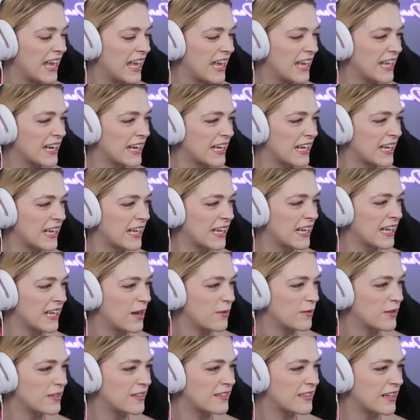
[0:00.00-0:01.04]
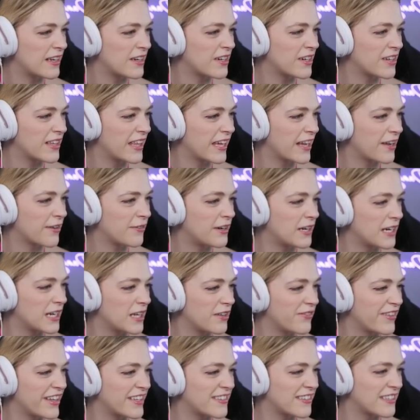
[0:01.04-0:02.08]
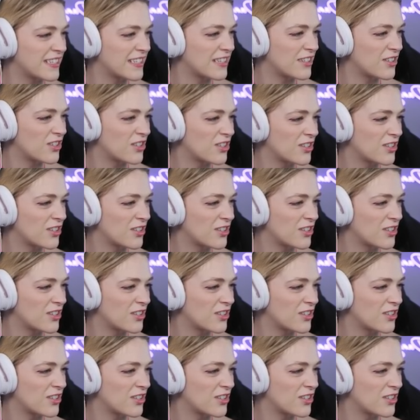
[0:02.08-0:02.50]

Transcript: Hannah and we'll send her like a funny message.